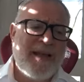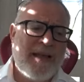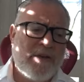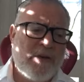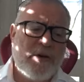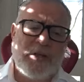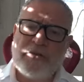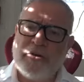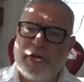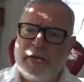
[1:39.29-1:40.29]
and totally
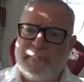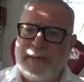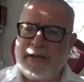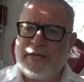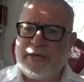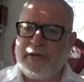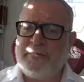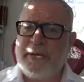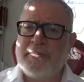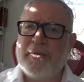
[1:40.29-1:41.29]
turning their backs to their
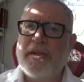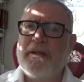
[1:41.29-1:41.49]
people.